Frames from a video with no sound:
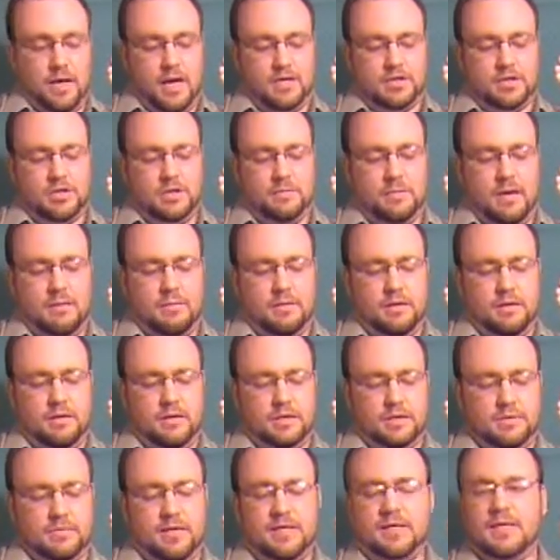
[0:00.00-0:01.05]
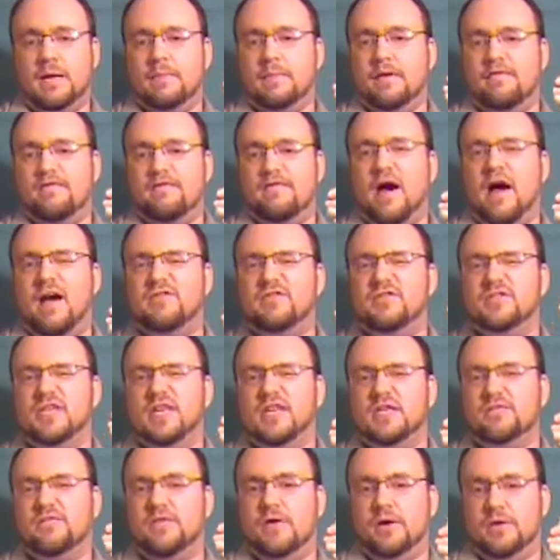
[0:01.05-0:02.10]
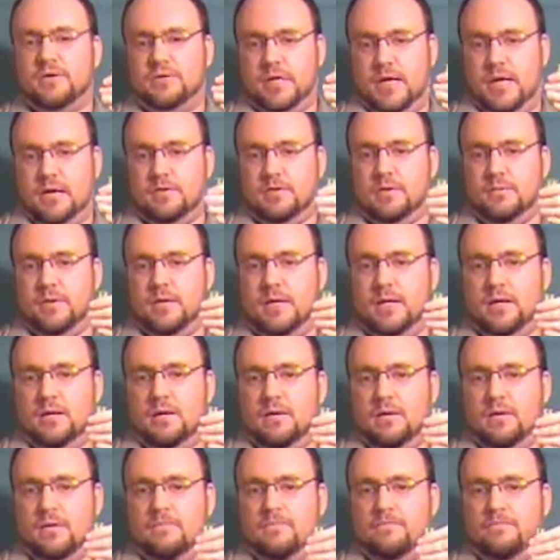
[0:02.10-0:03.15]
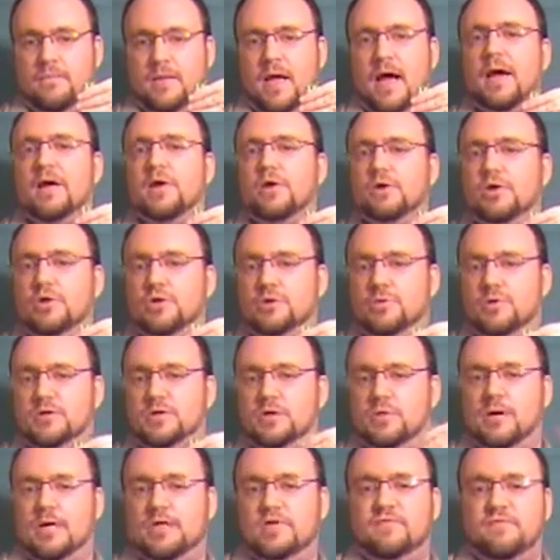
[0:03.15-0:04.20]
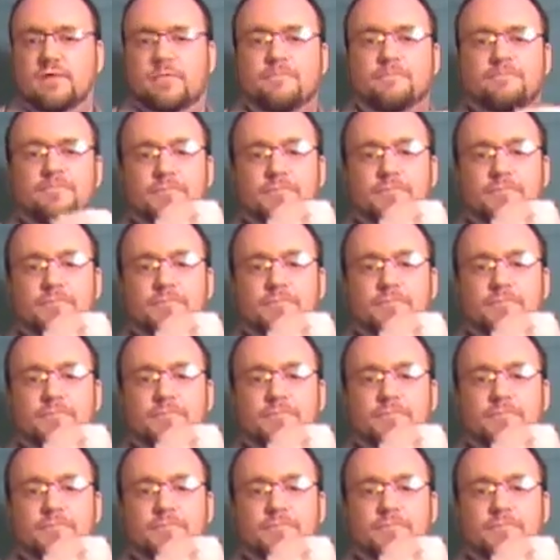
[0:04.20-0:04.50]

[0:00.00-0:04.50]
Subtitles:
Actually, maybe let's make that about 5-6 finger tail, depending on how you're going to twist the rest of it.